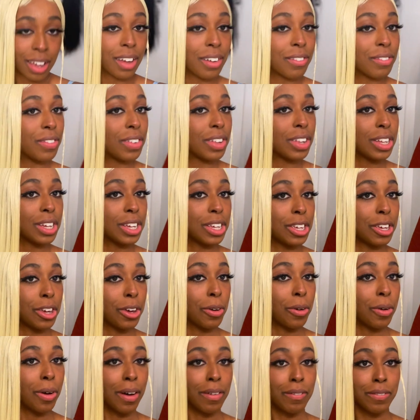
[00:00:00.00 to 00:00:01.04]
I'm feeling
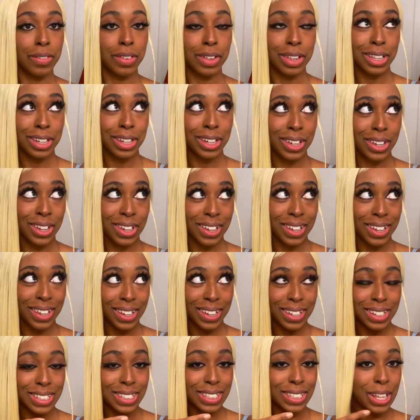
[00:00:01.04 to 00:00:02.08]
cute, I'm feeling
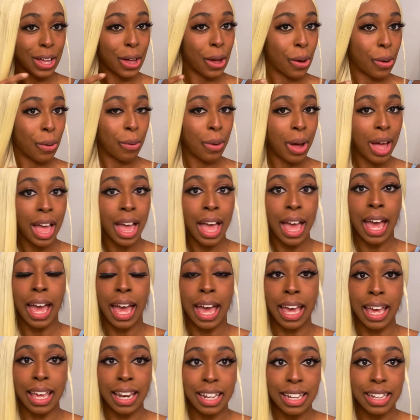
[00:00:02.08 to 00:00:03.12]
good. So
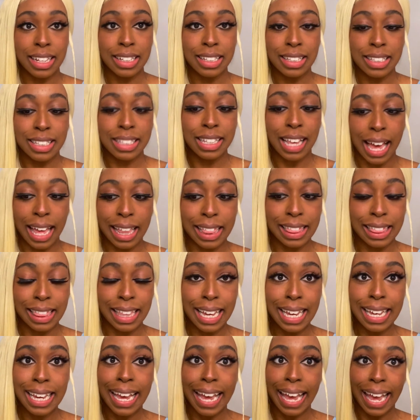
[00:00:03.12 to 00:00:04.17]
it is, I
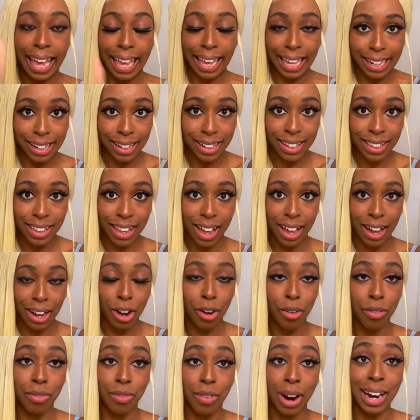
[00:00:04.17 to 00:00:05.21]
think, 8 o'clock
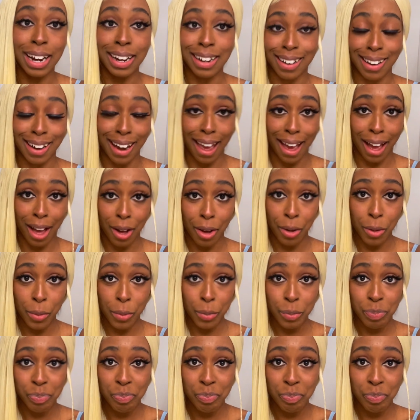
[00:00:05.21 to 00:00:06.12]
right now.